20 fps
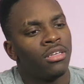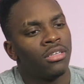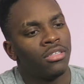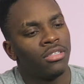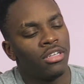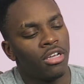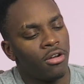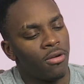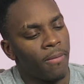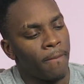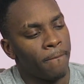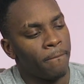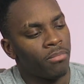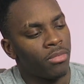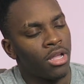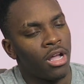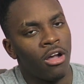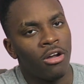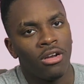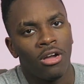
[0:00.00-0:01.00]
So,
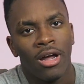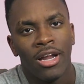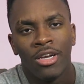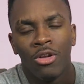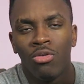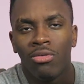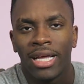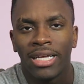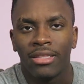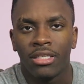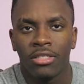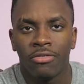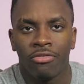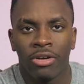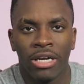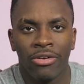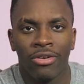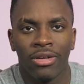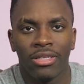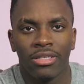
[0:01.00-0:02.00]
all in all, I do like this
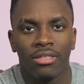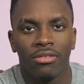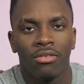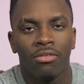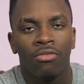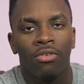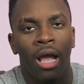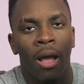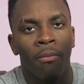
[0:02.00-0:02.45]
fragrance.